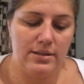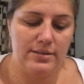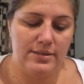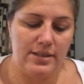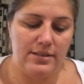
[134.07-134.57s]

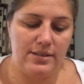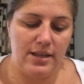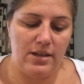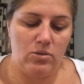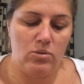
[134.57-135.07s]

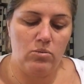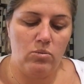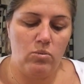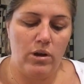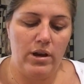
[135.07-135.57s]
cc or
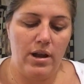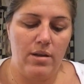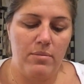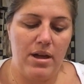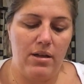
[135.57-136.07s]
1
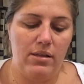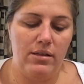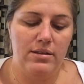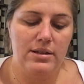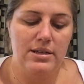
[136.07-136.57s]
ml
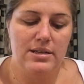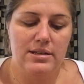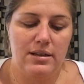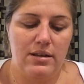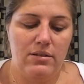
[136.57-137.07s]

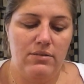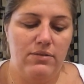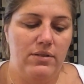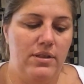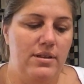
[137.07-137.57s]
of
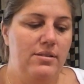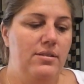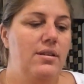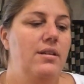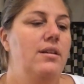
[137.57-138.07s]
this,